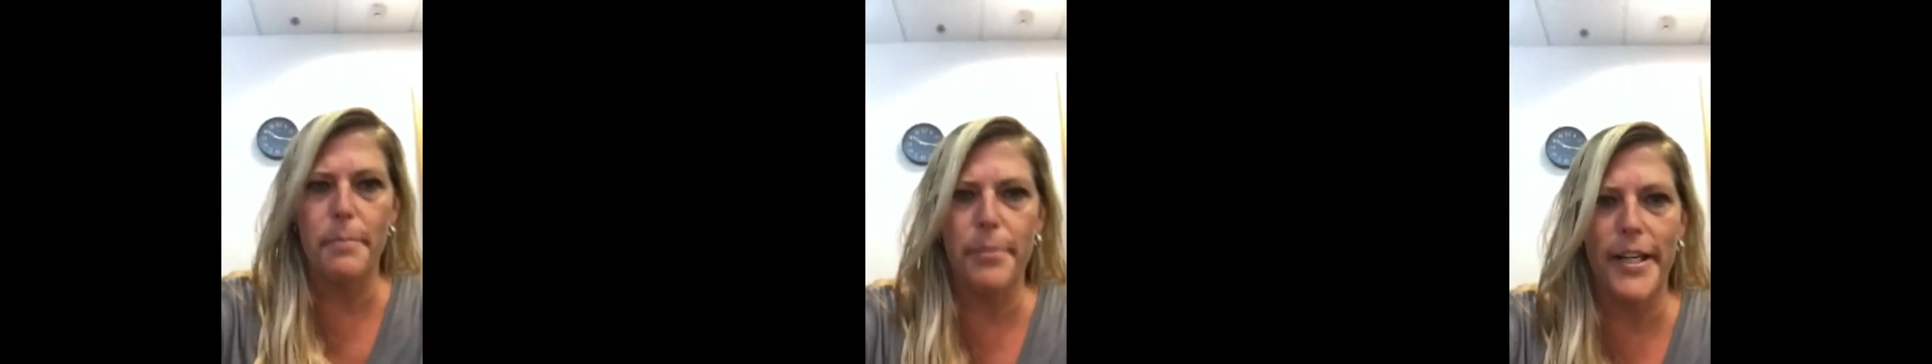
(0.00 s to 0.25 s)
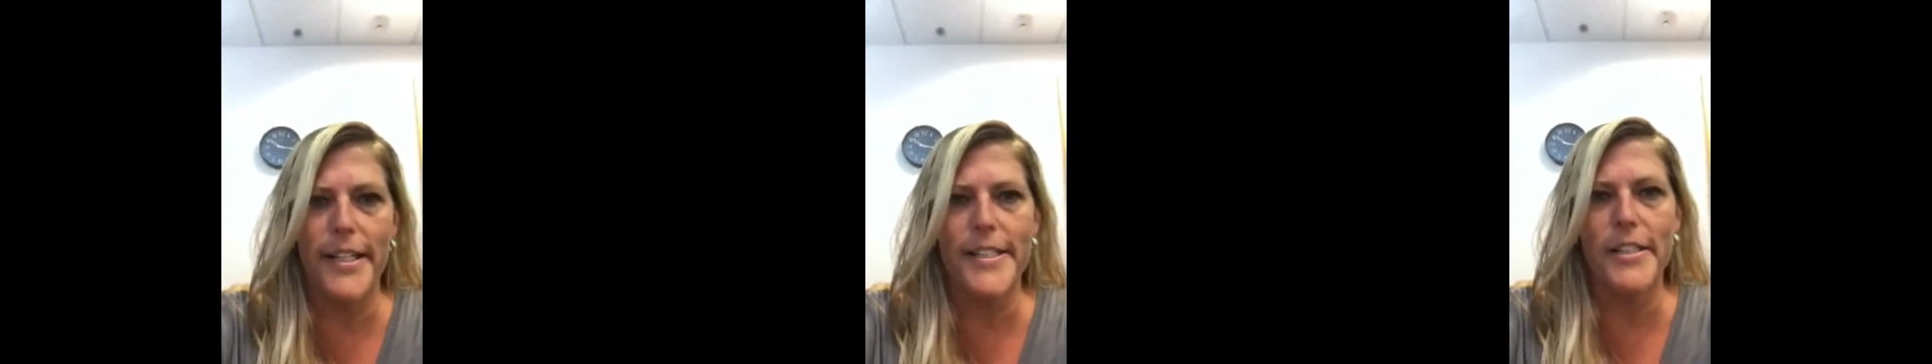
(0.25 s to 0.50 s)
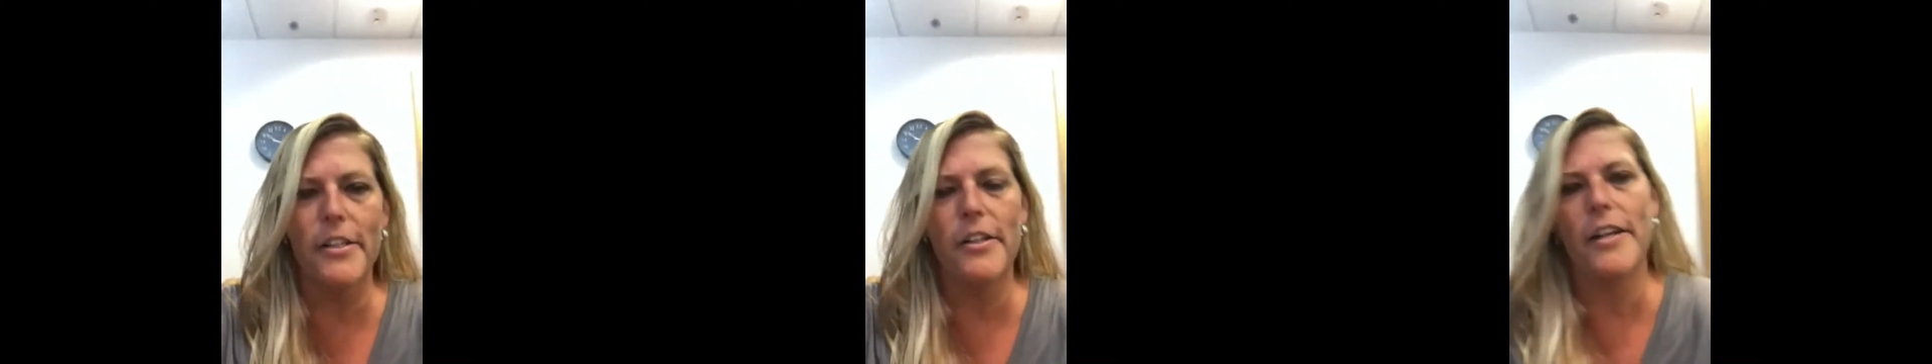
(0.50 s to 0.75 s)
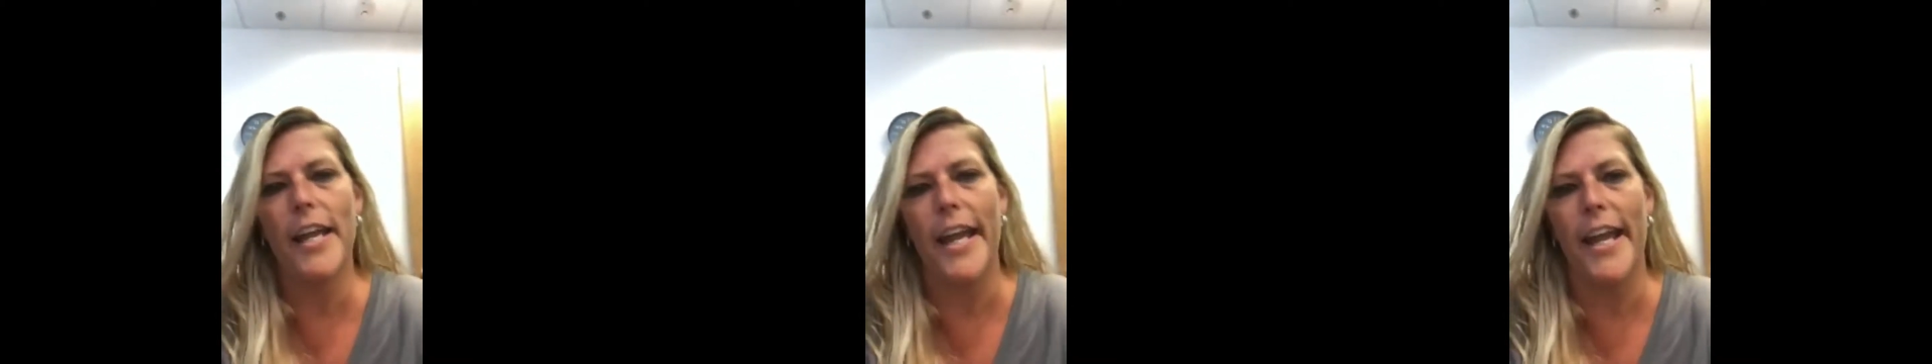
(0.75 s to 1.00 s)

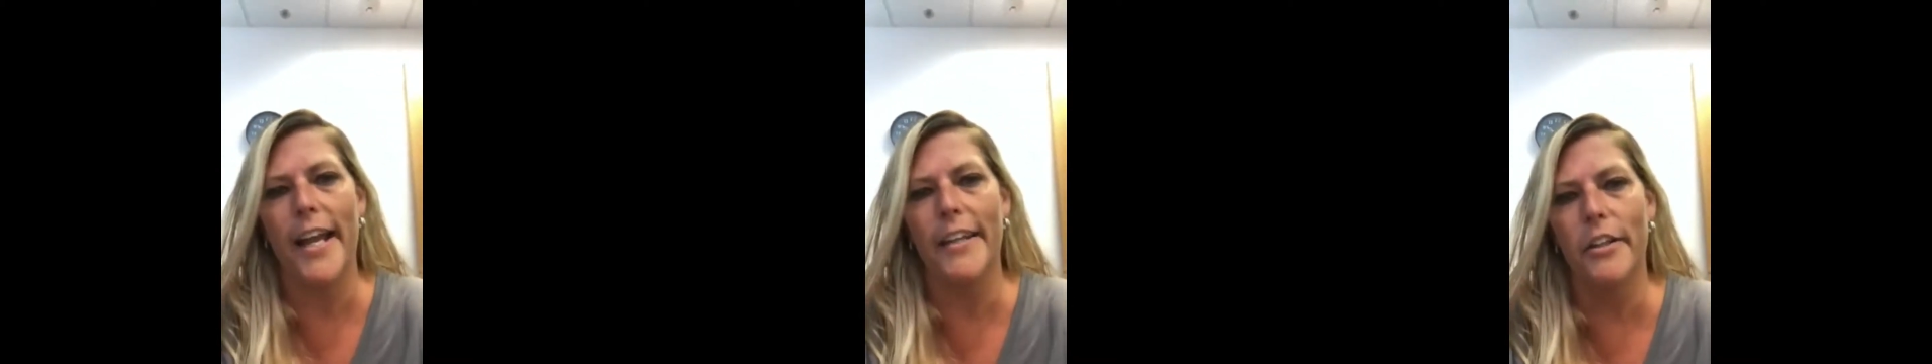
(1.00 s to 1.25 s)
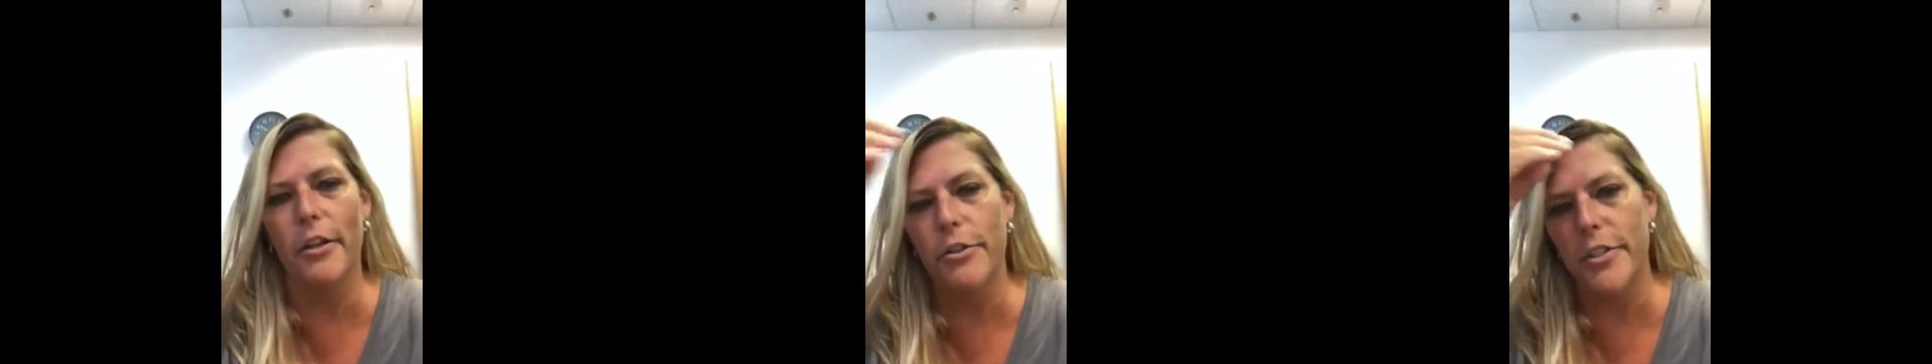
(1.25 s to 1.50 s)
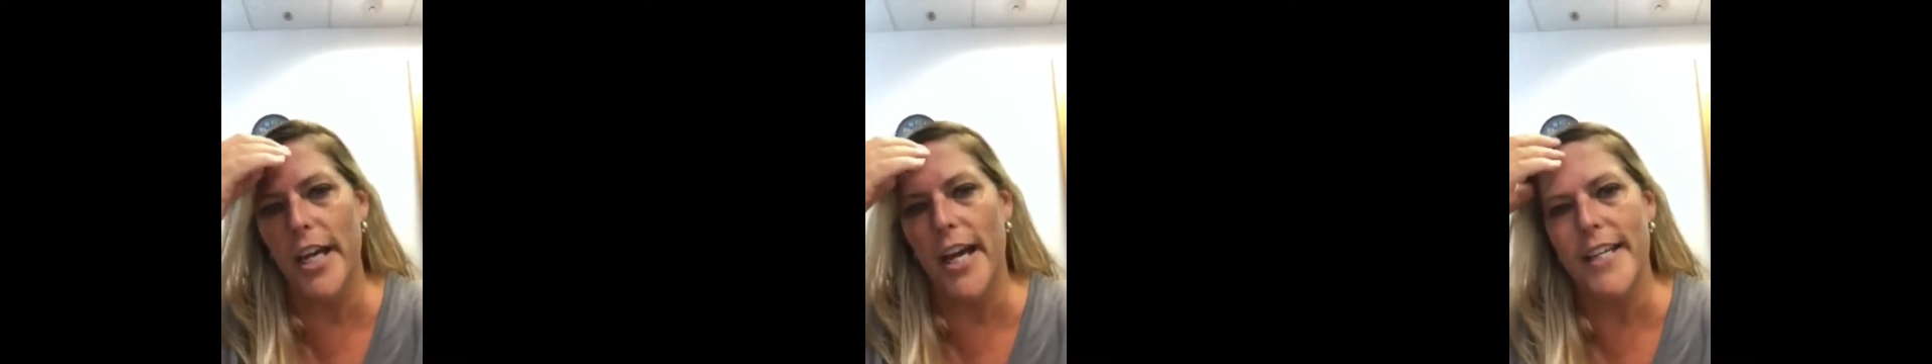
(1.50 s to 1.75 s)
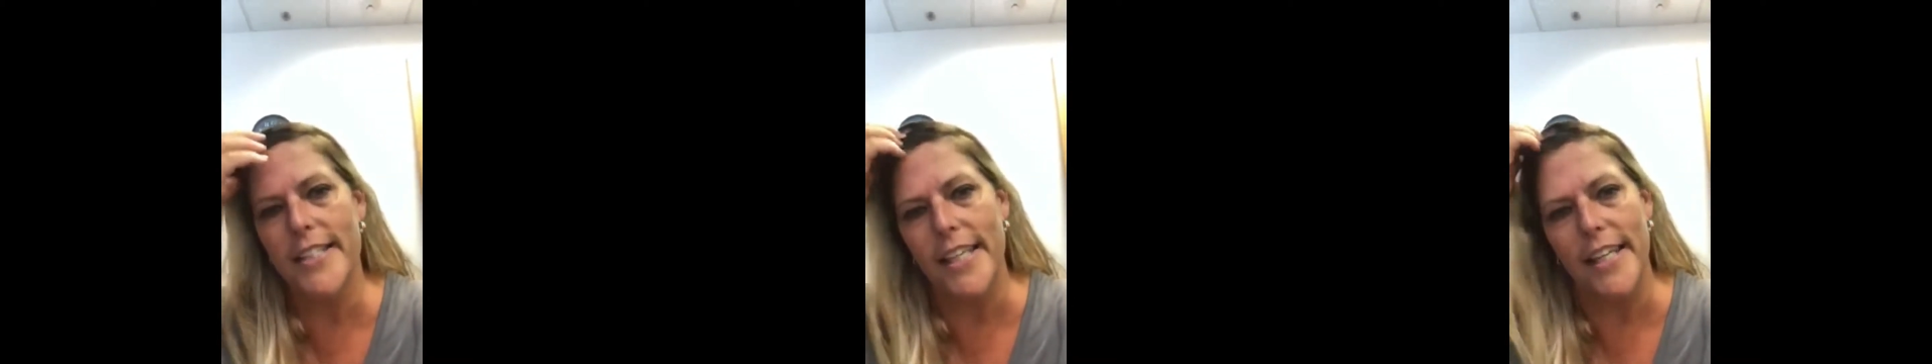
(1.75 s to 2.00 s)
appraisal and loan docs,